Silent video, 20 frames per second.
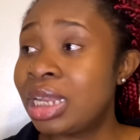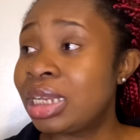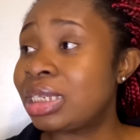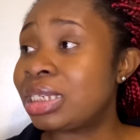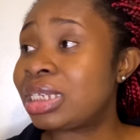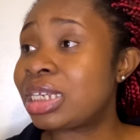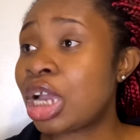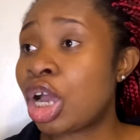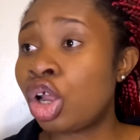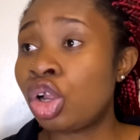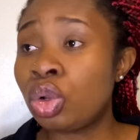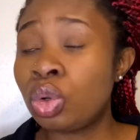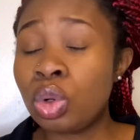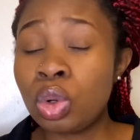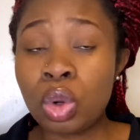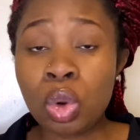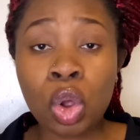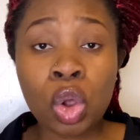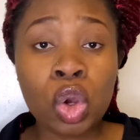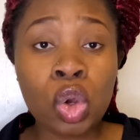They are
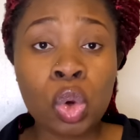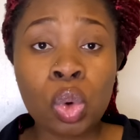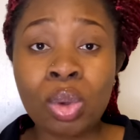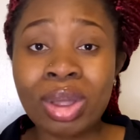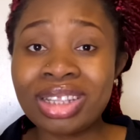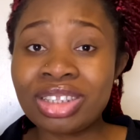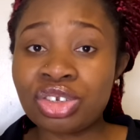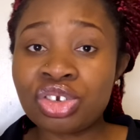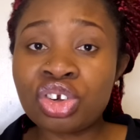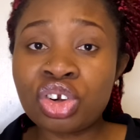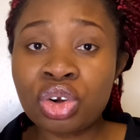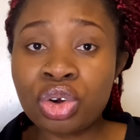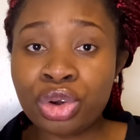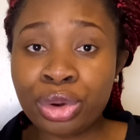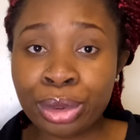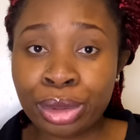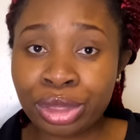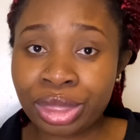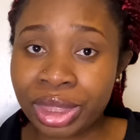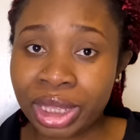always
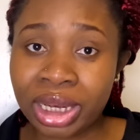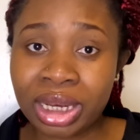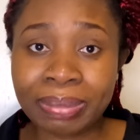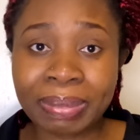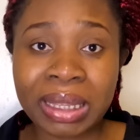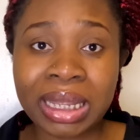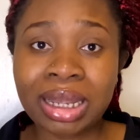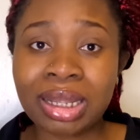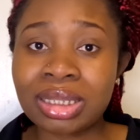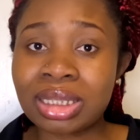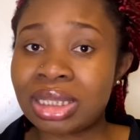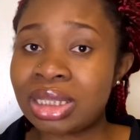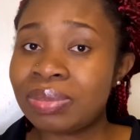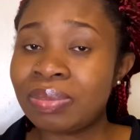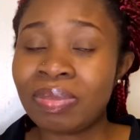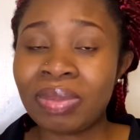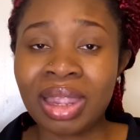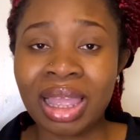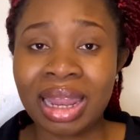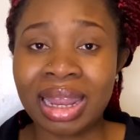recruiting, because
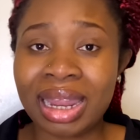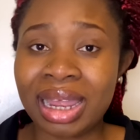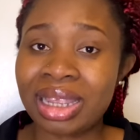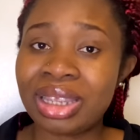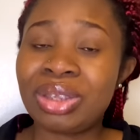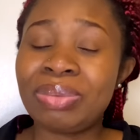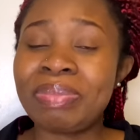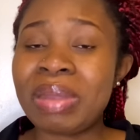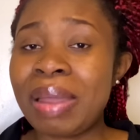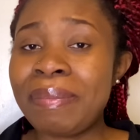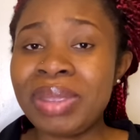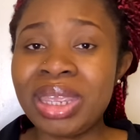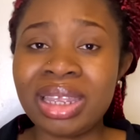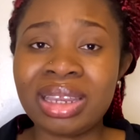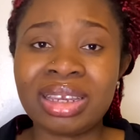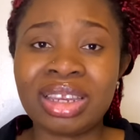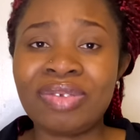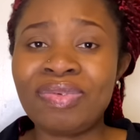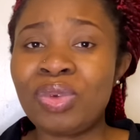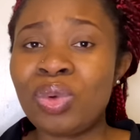Like, I
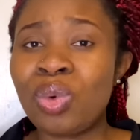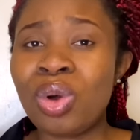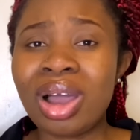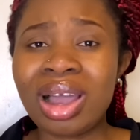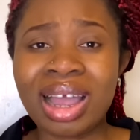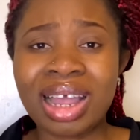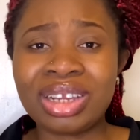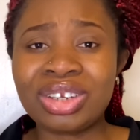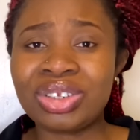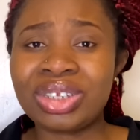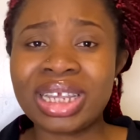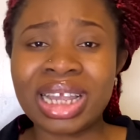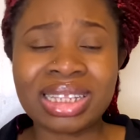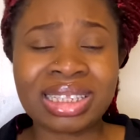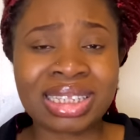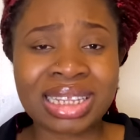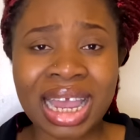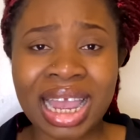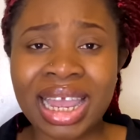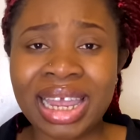mean, if you work and you
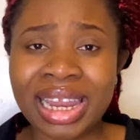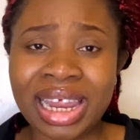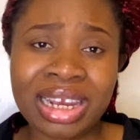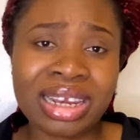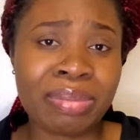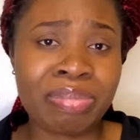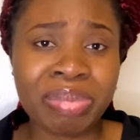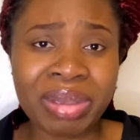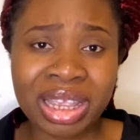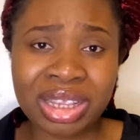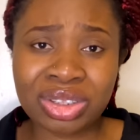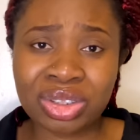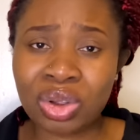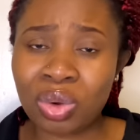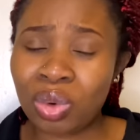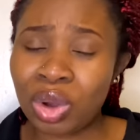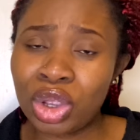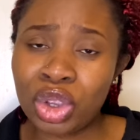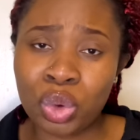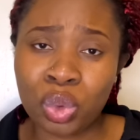get tired and the pay is
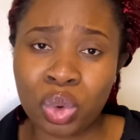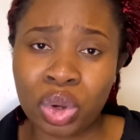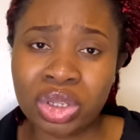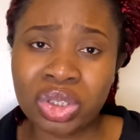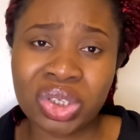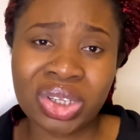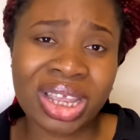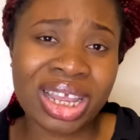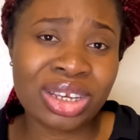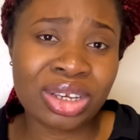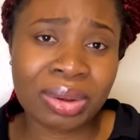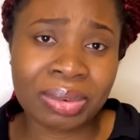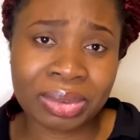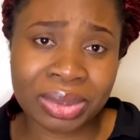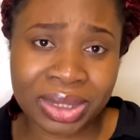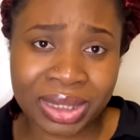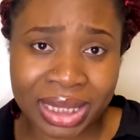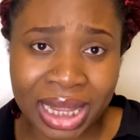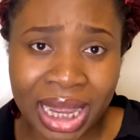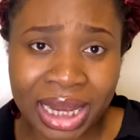not what you want, you end up
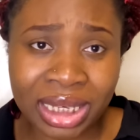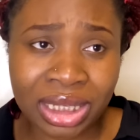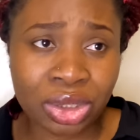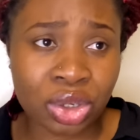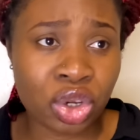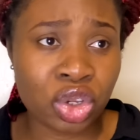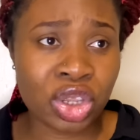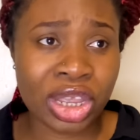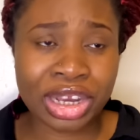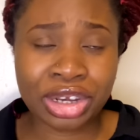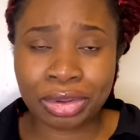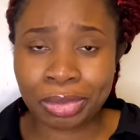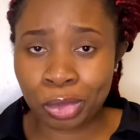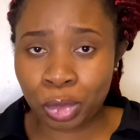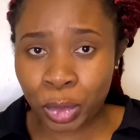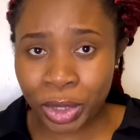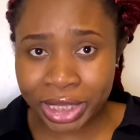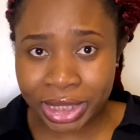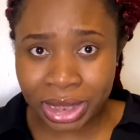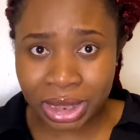resigning or you end up
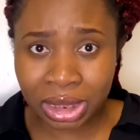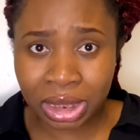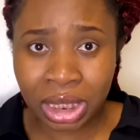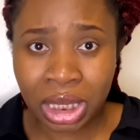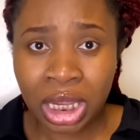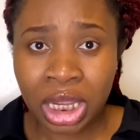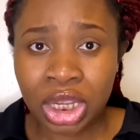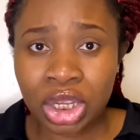quitting.